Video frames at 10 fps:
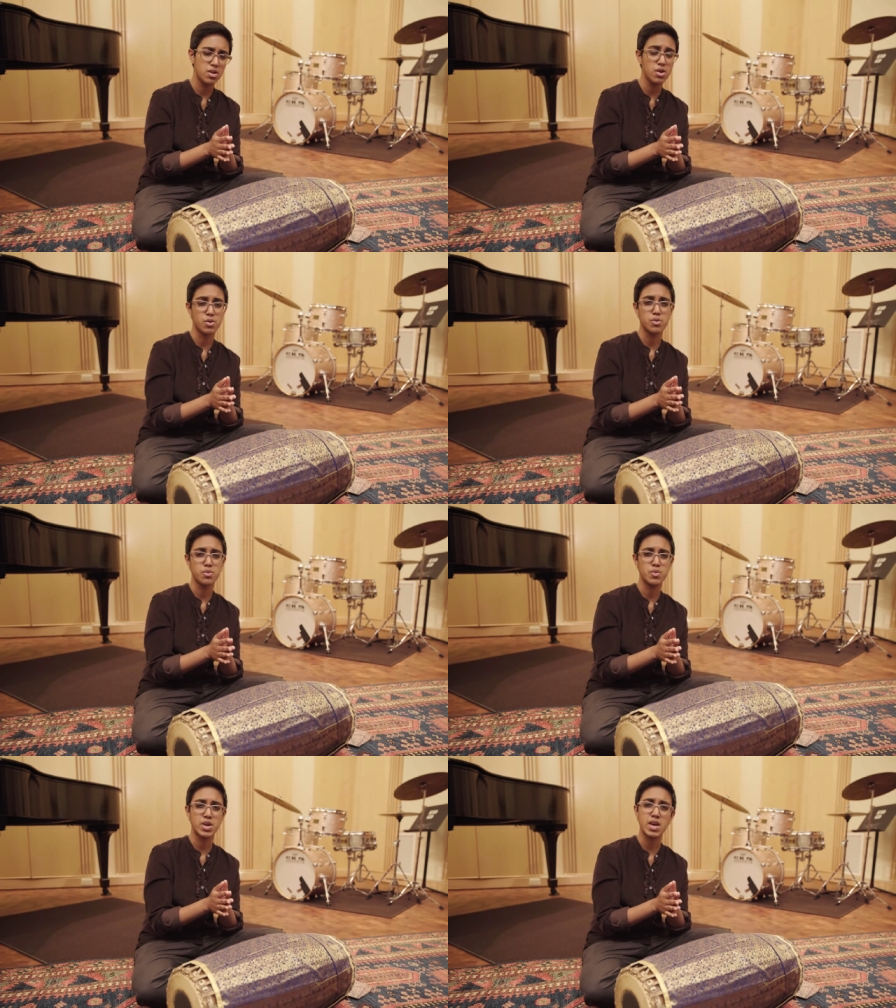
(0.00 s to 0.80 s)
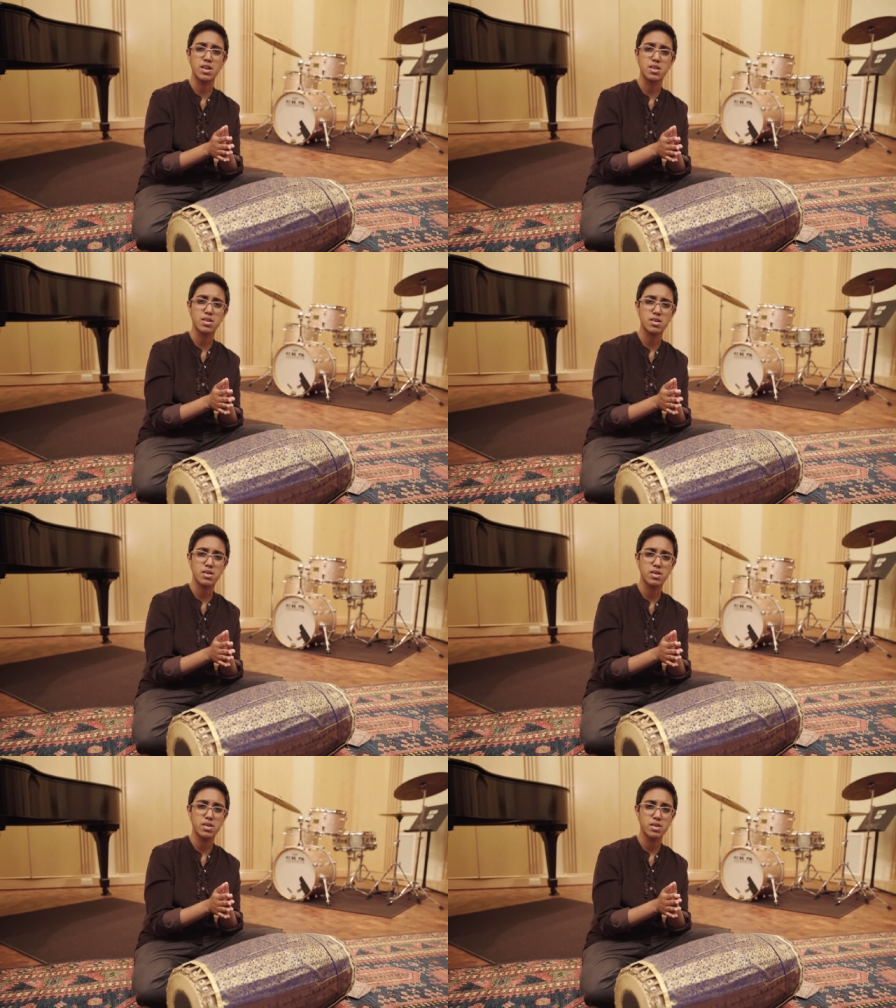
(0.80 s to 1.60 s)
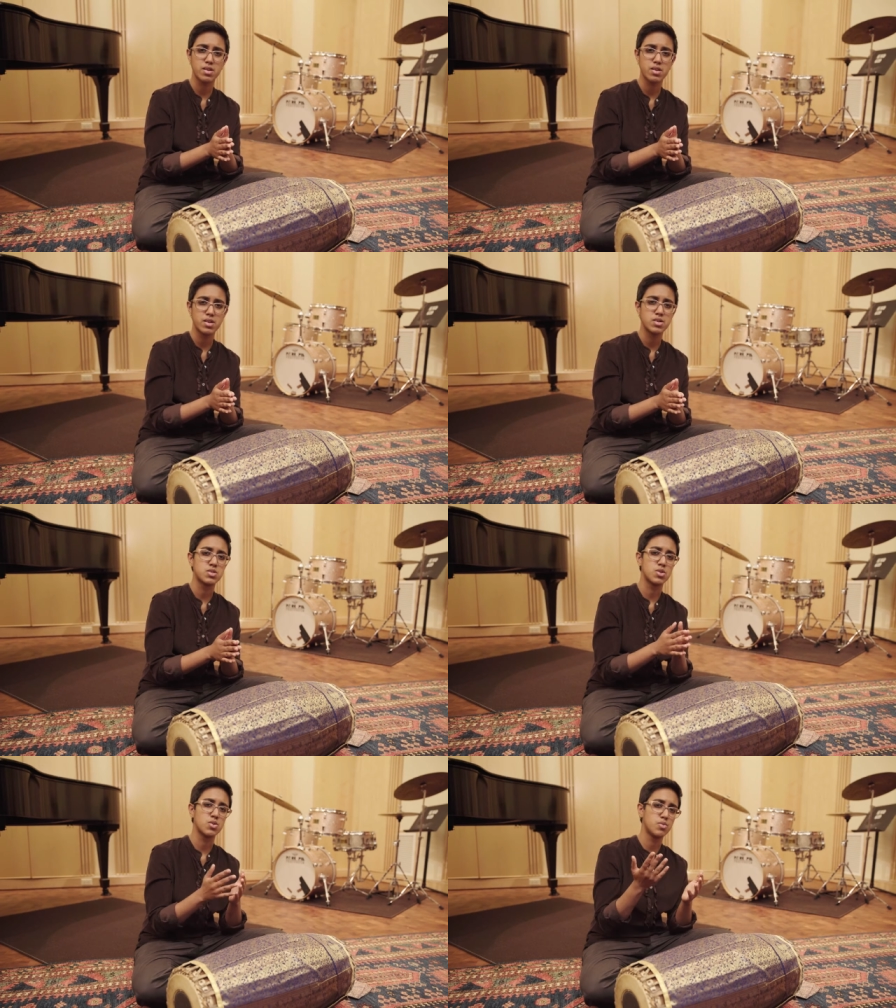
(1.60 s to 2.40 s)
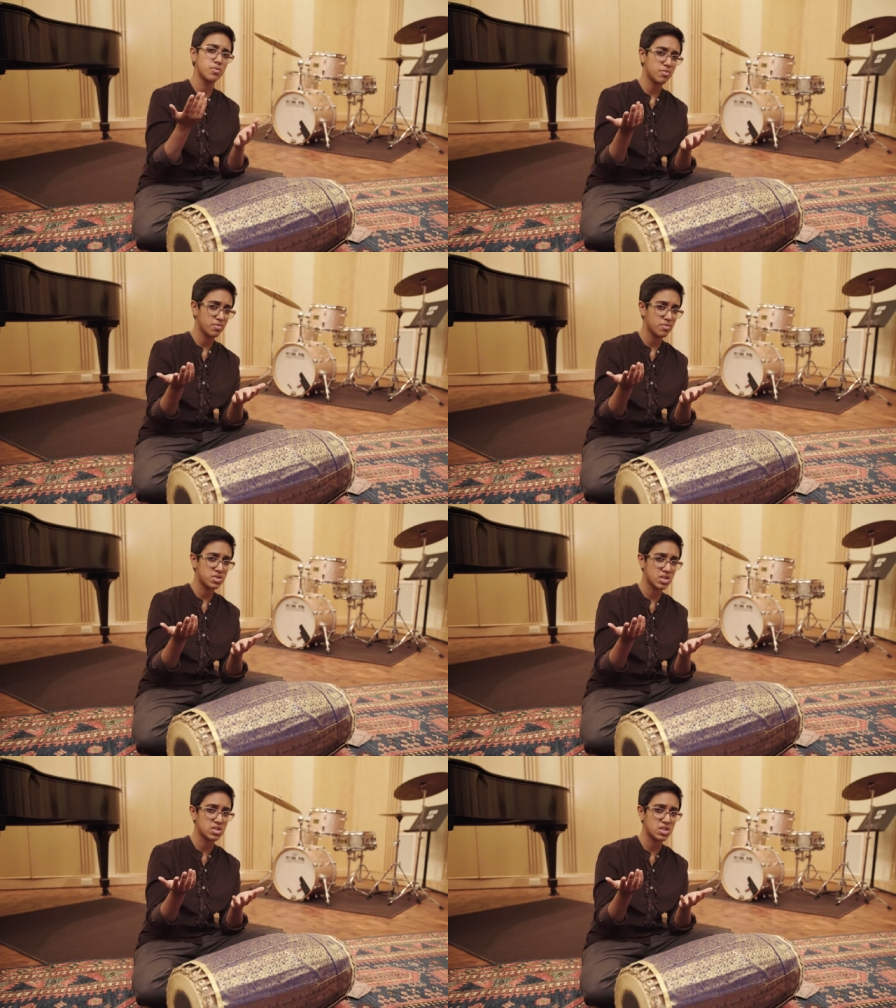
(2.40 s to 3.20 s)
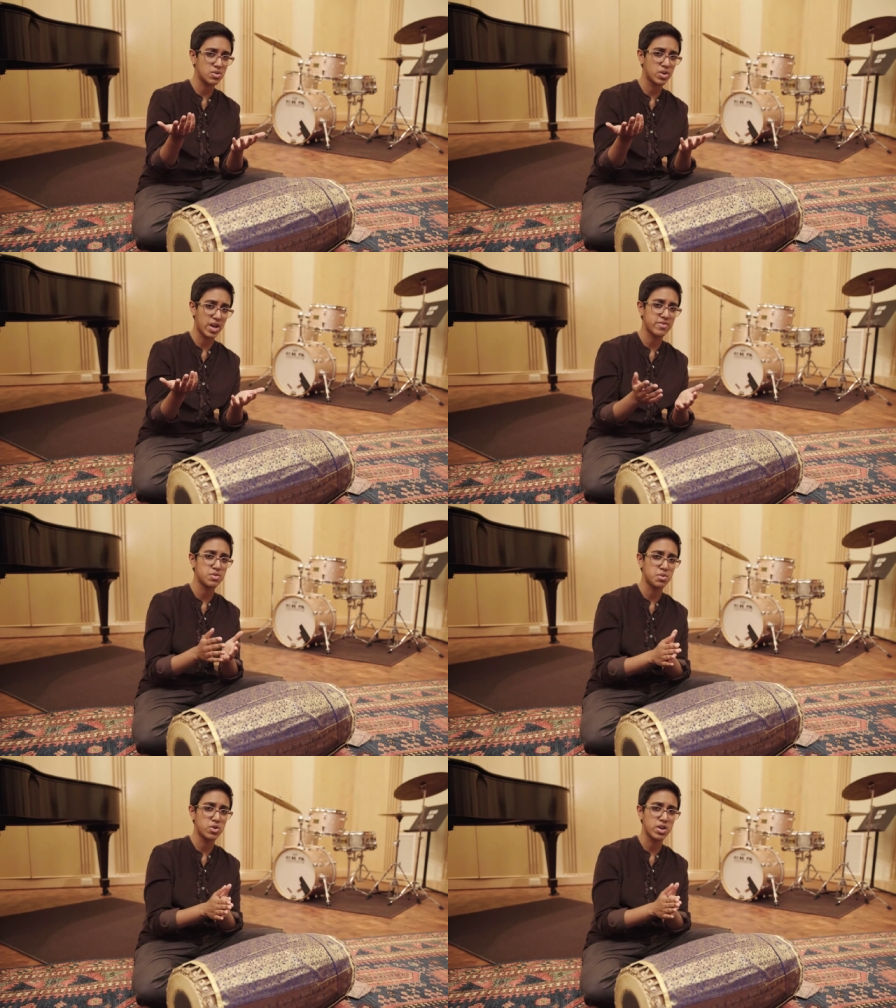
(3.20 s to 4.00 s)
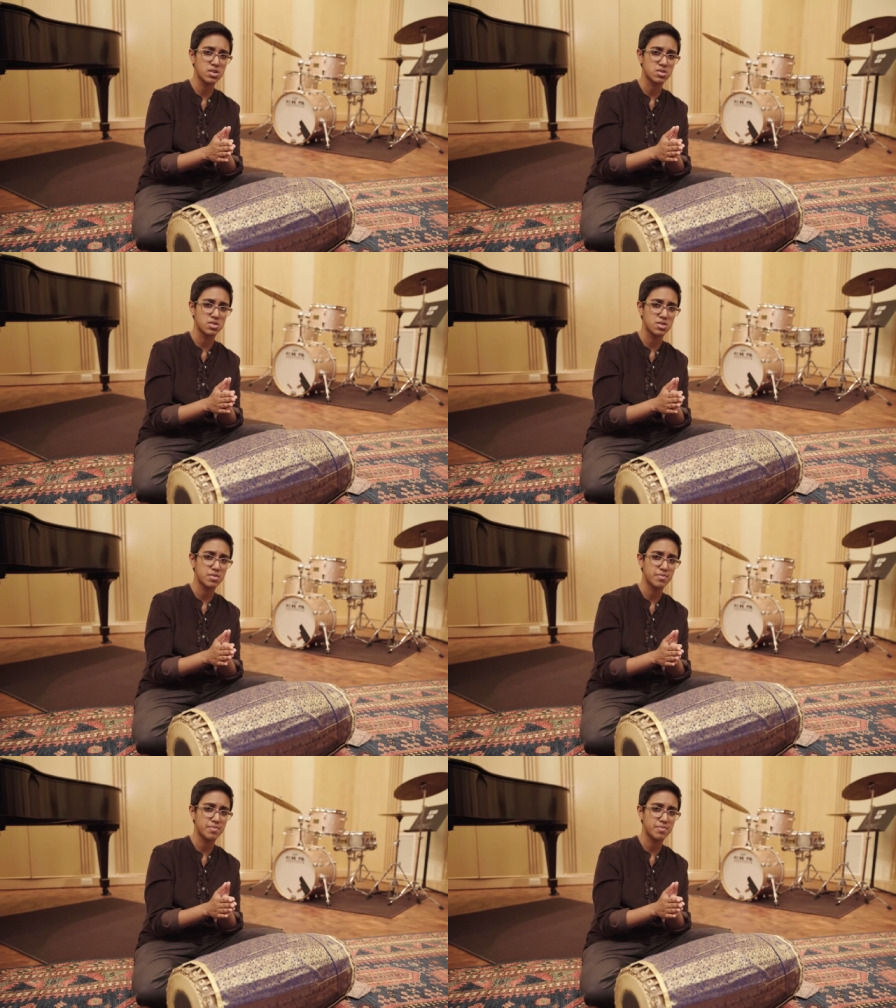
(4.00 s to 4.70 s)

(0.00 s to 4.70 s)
No, we can't. So 60 would have to be your answer.